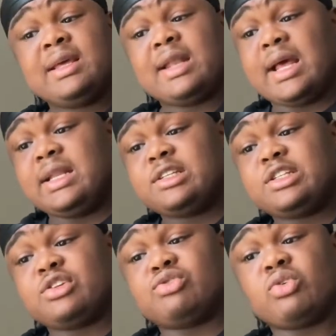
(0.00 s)
Now this is
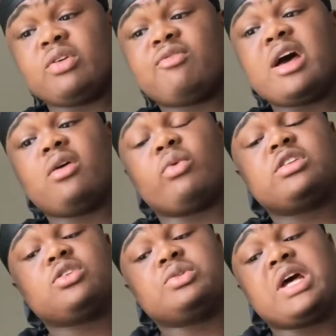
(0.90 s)
the Jordan 5
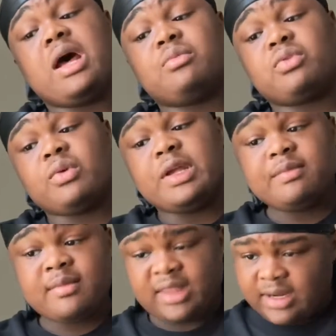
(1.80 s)
Retro Top 3.
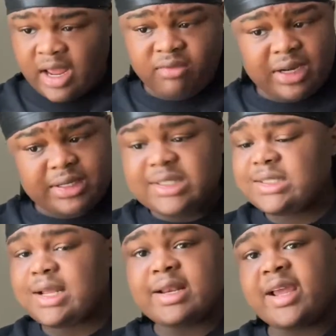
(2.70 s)
Now I feel like this is
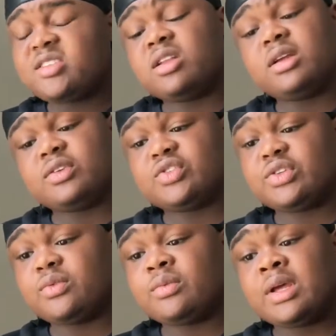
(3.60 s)
a nice looking
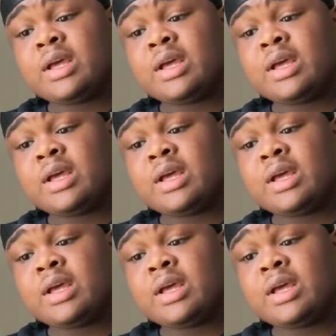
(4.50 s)
shoe.